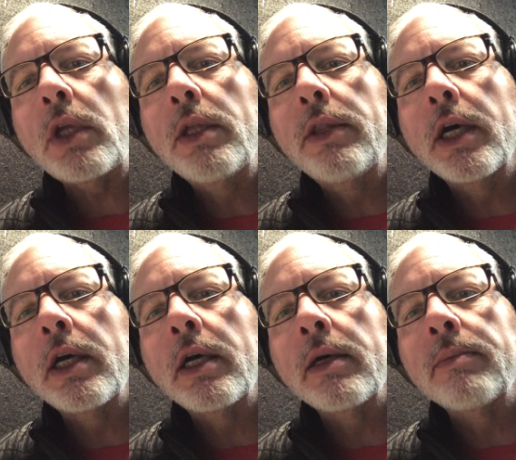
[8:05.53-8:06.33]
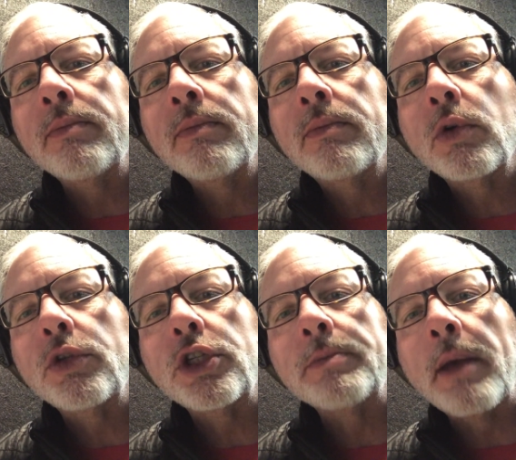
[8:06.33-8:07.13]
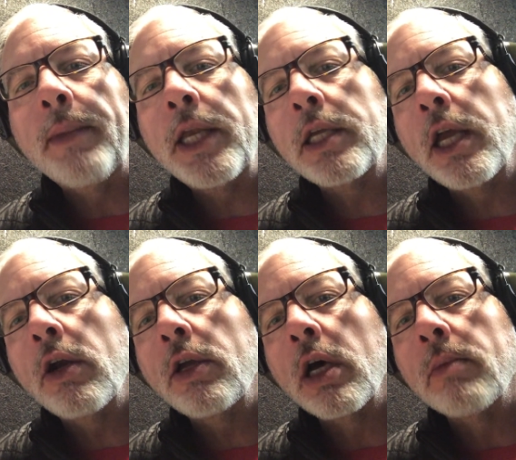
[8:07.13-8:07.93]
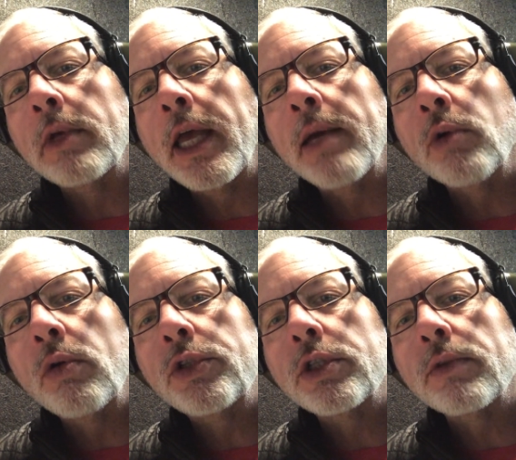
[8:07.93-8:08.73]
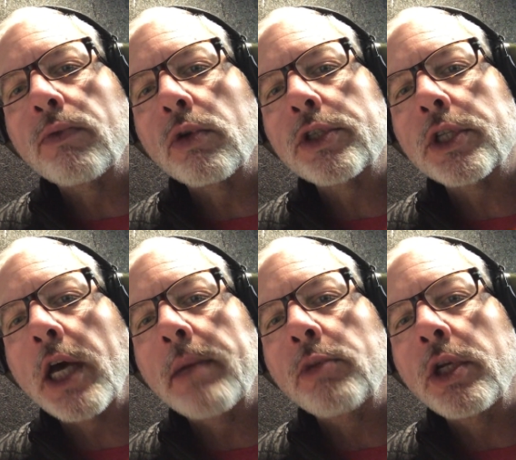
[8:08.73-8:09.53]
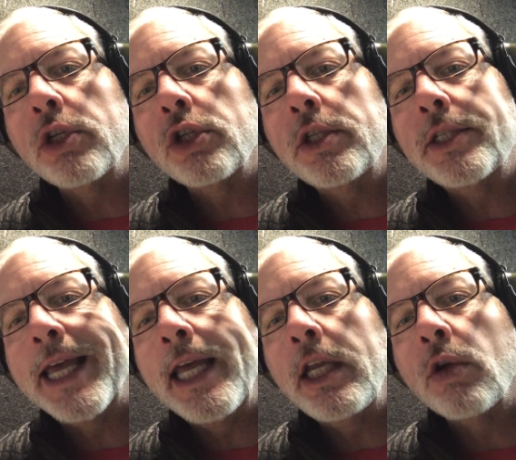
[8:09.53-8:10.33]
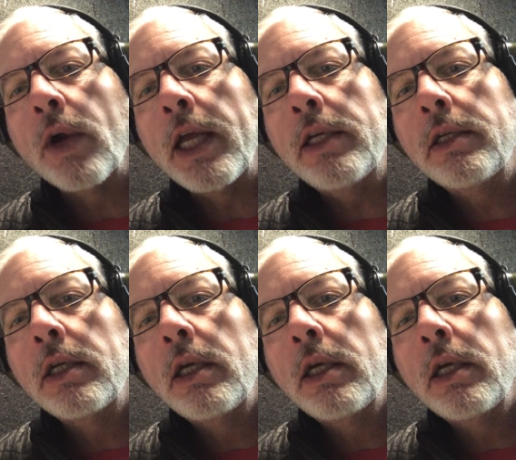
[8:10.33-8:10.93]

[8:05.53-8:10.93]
brought the, which is my main carry ammo, which is the Fort Scott Munitions eighty grain.